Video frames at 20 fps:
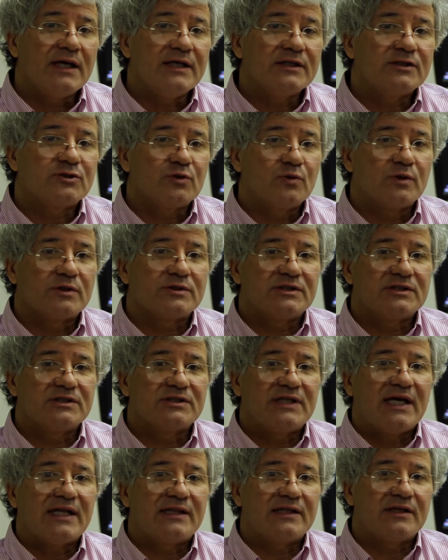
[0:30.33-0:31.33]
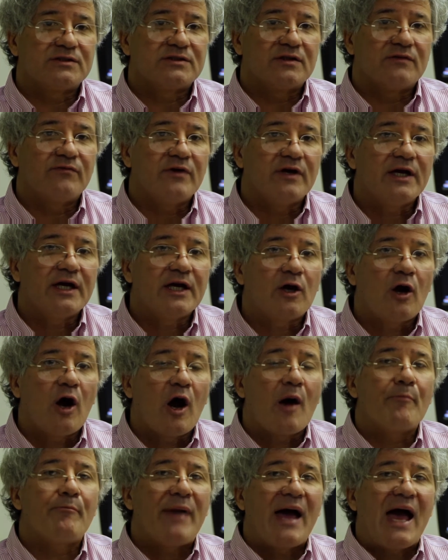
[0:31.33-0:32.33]
light sources that there's a
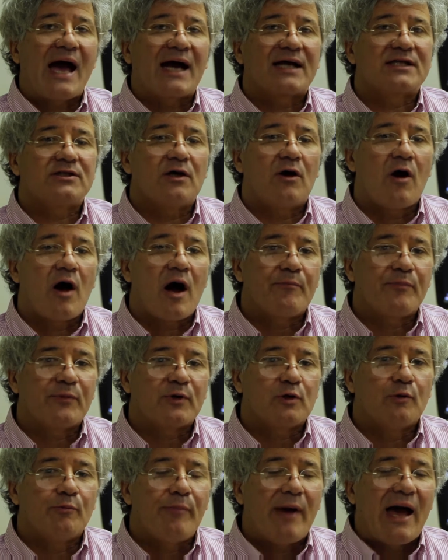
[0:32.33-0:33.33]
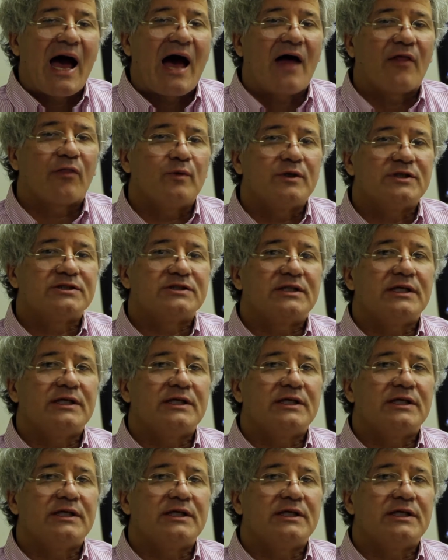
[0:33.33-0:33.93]
very compact optical path,